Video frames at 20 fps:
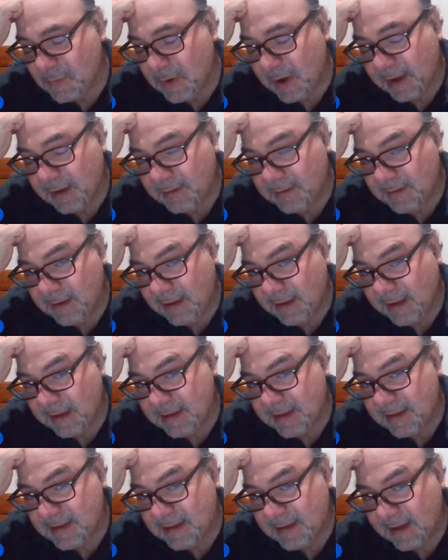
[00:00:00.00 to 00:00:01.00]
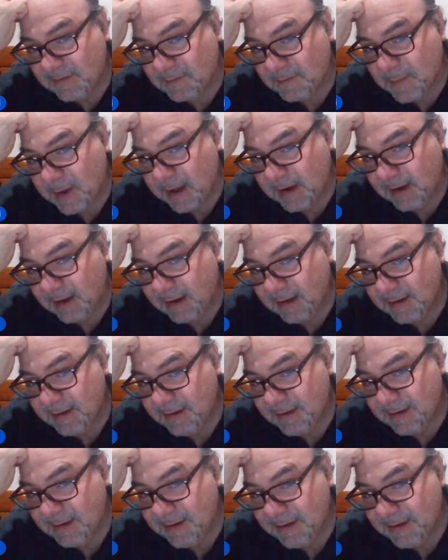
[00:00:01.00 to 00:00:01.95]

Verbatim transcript: well, he likes to save money.